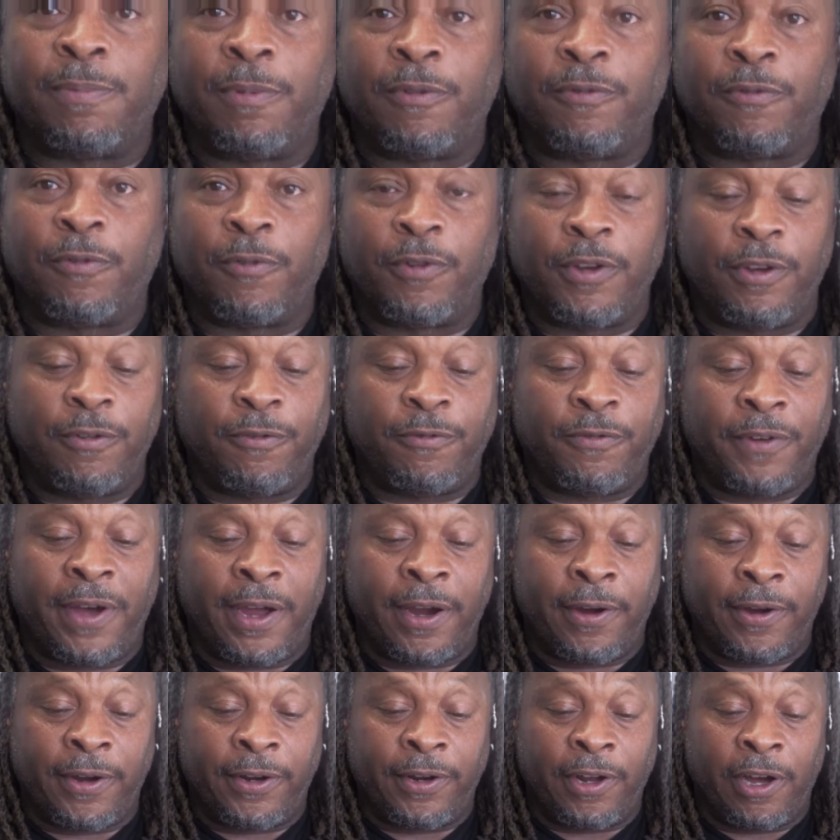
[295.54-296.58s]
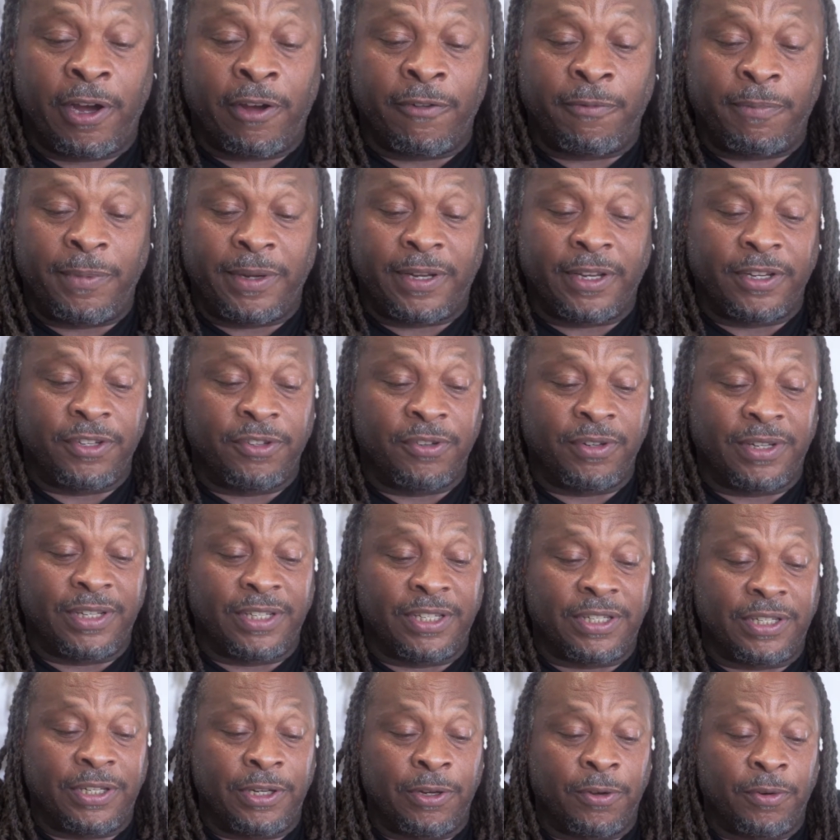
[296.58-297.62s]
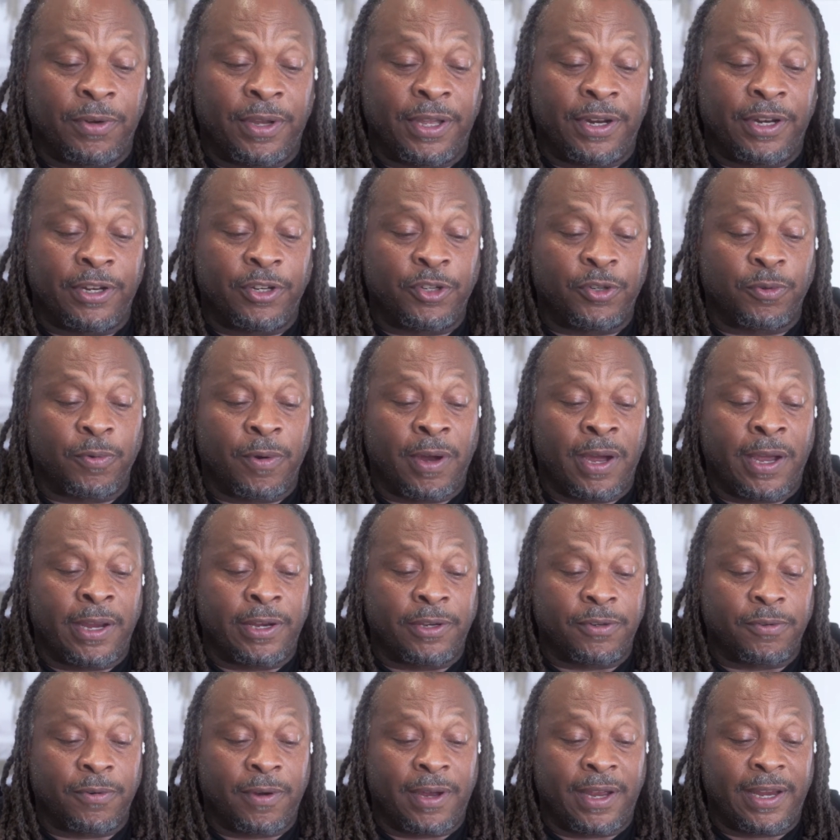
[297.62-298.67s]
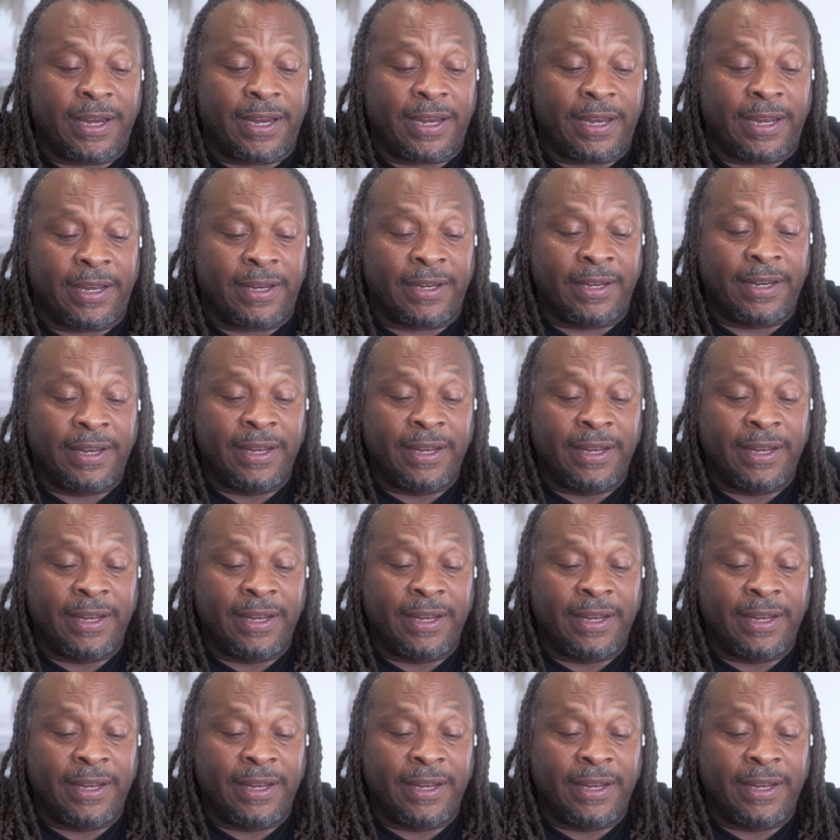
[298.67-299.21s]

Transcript: before you fire it off, because you can still get a dry hit.